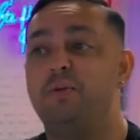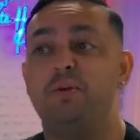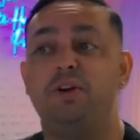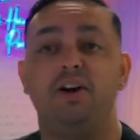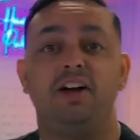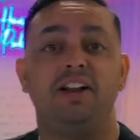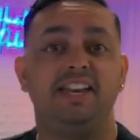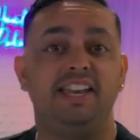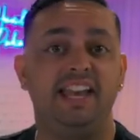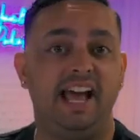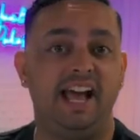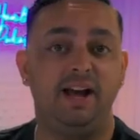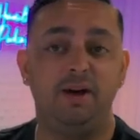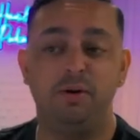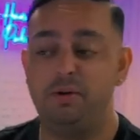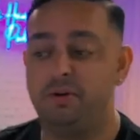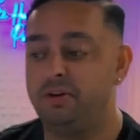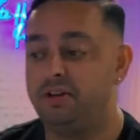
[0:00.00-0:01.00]
we are
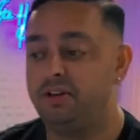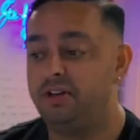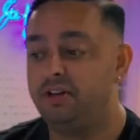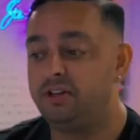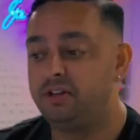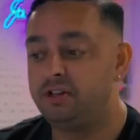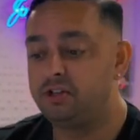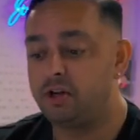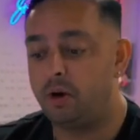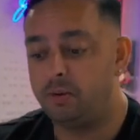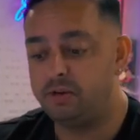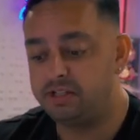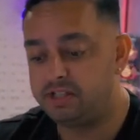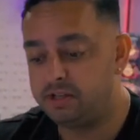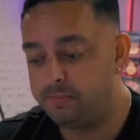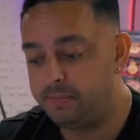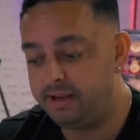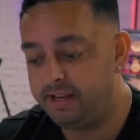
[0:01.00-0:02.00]
now going
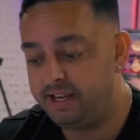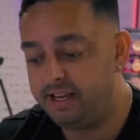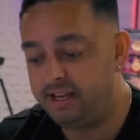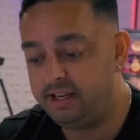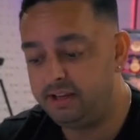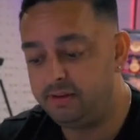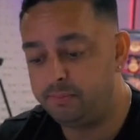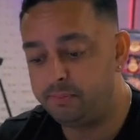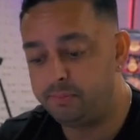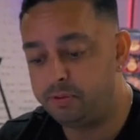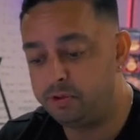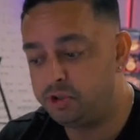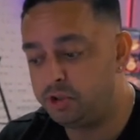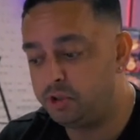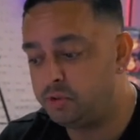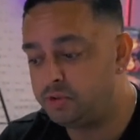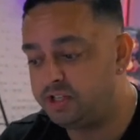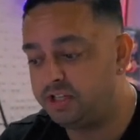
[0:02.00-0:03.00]
to be
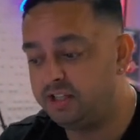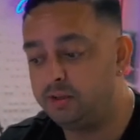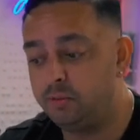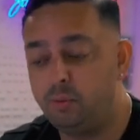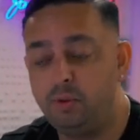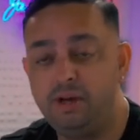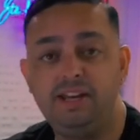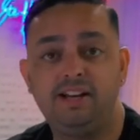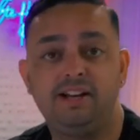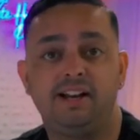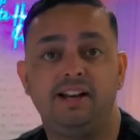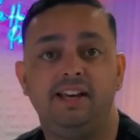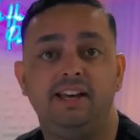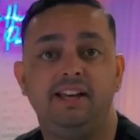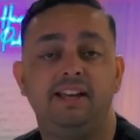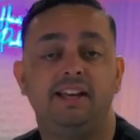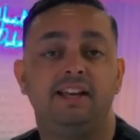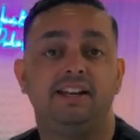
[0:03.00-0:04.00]
producing the
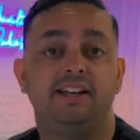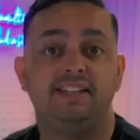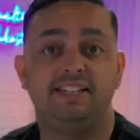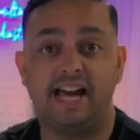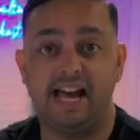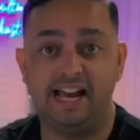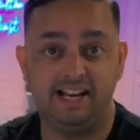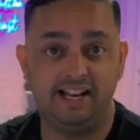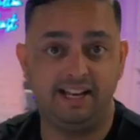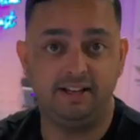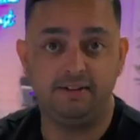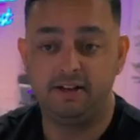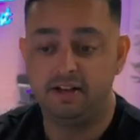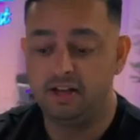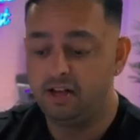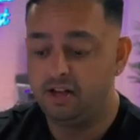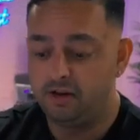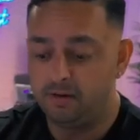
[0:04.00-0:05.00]
weekly daily,
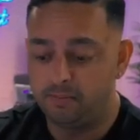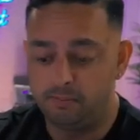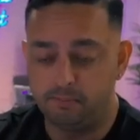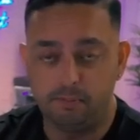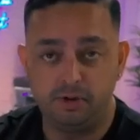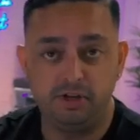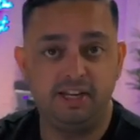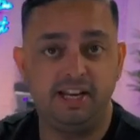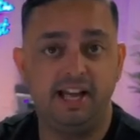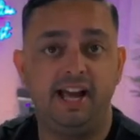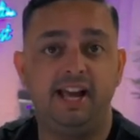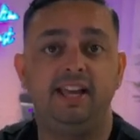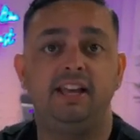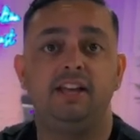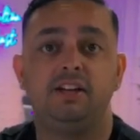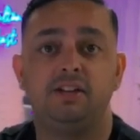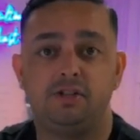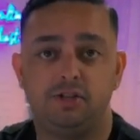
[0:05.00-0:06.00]

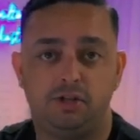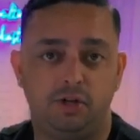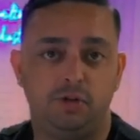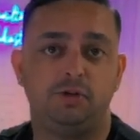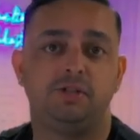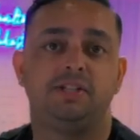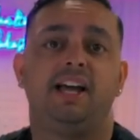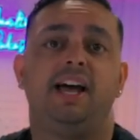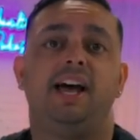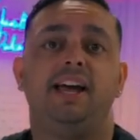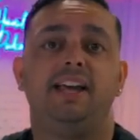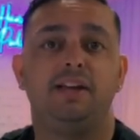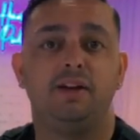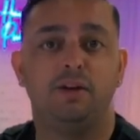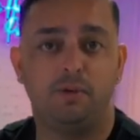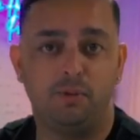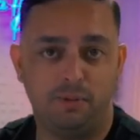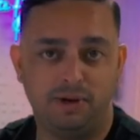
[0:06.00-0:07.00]
Monday, Tuesday,
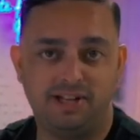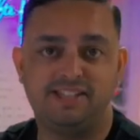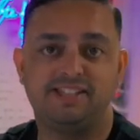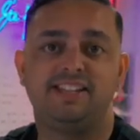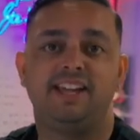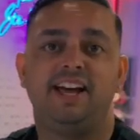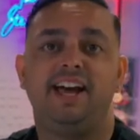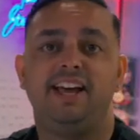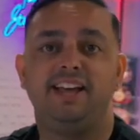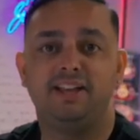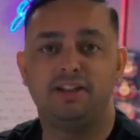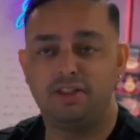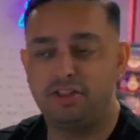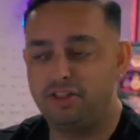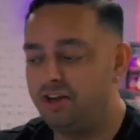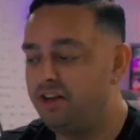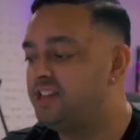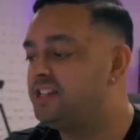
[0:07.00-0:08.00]
Wednesday,
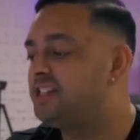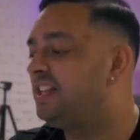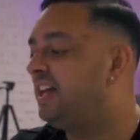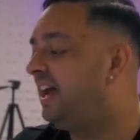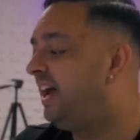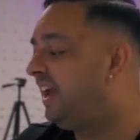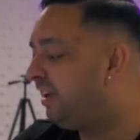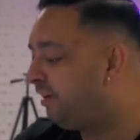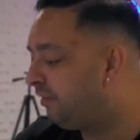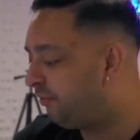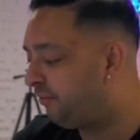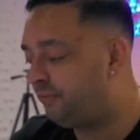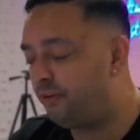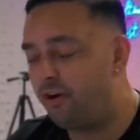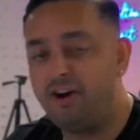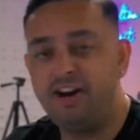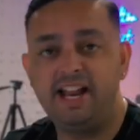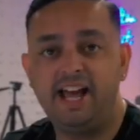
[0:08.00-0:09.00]
Thursday,
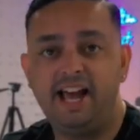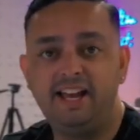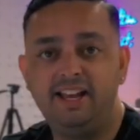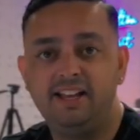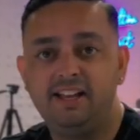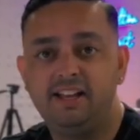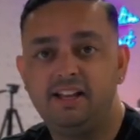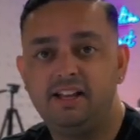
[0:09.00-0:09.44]
Friday,